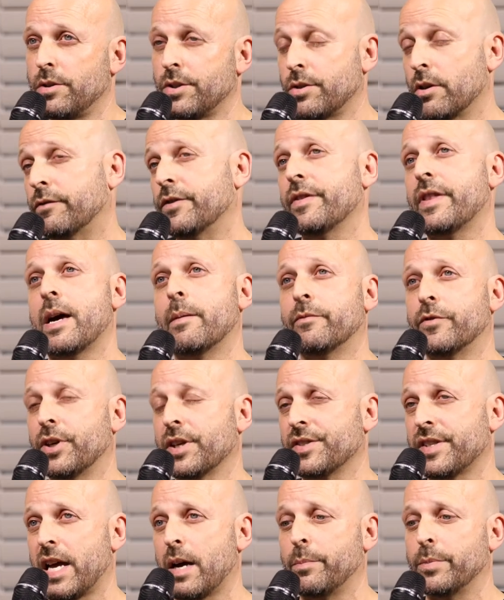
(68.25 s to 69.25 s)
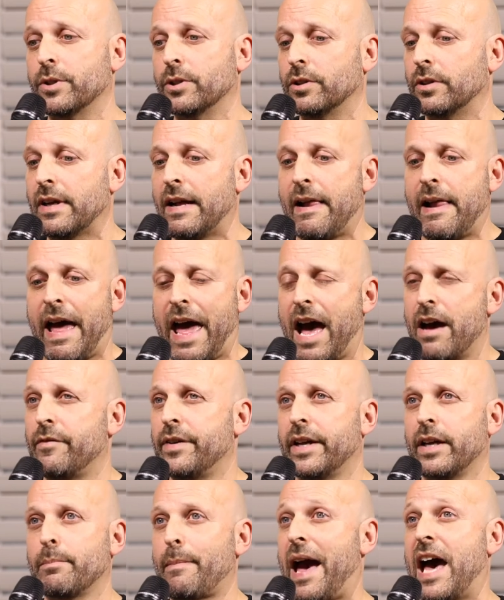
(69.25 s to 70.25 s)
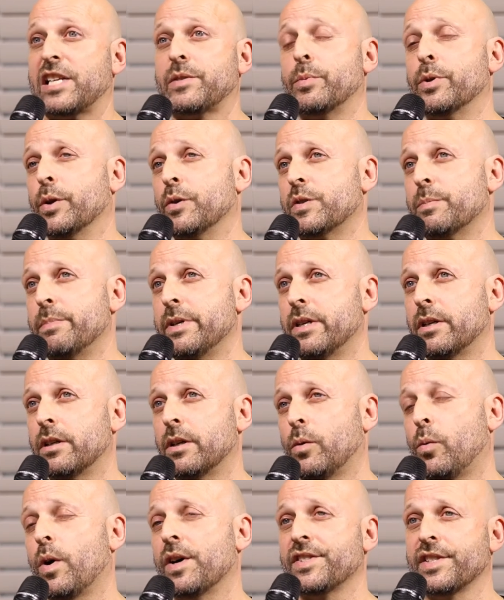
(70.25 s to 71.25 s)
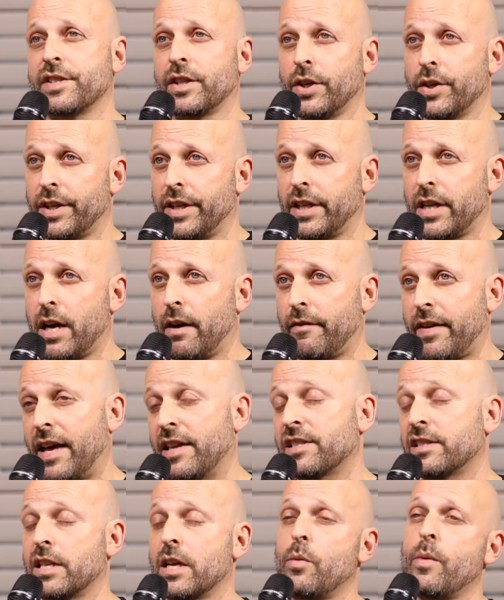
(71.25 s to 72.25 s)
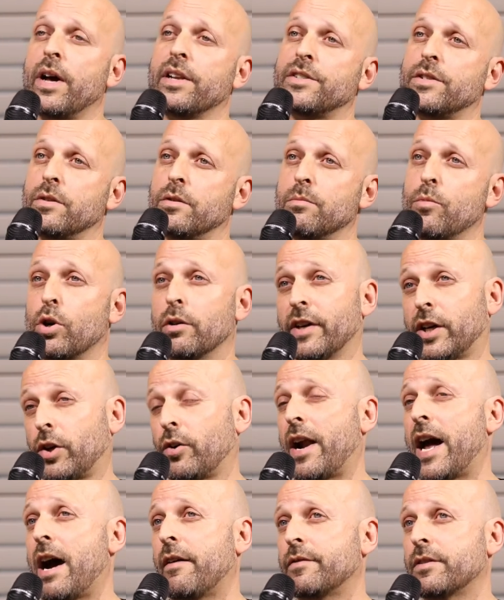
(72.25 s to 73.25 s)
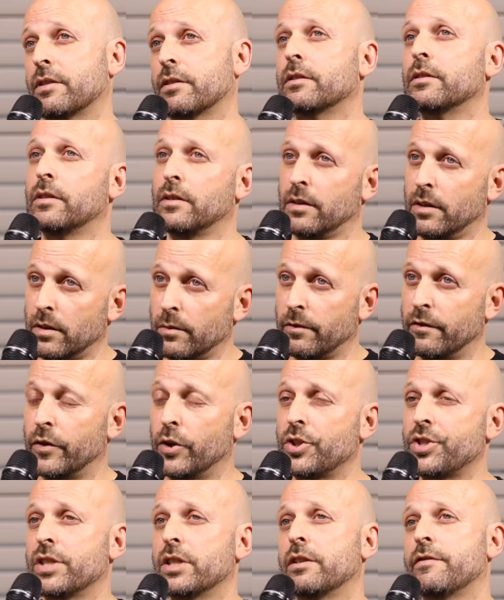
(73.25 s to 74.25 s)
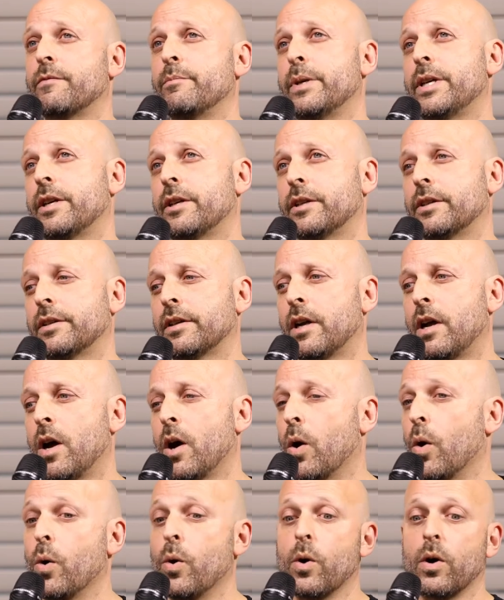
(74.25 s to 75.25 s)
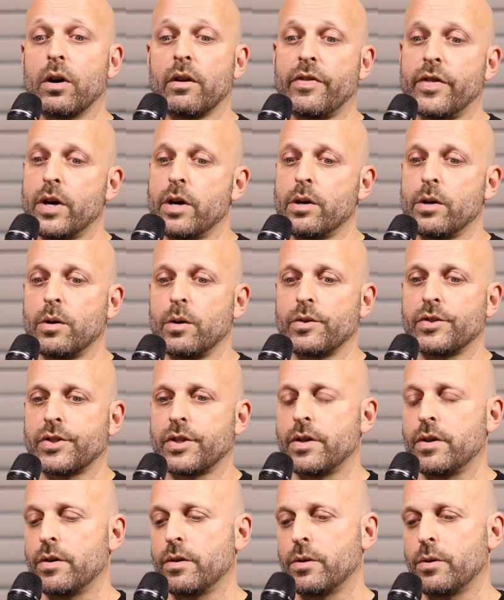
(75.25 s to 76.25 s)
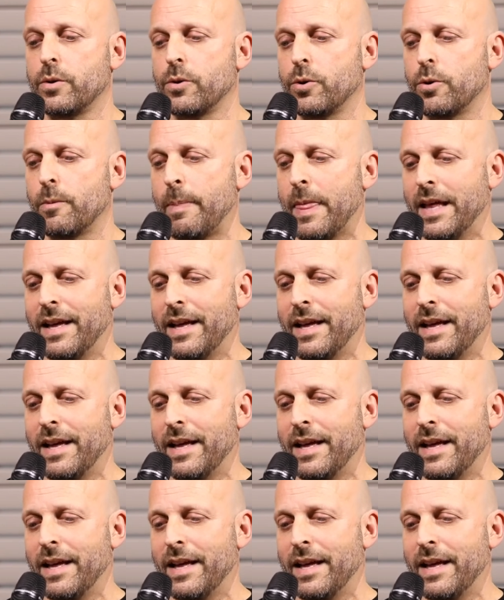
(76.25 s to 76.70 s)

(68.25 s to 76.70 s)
So for them, for example, having mass-produced beer wasn't good enough, hence they went to more of a craft version of beer, or those who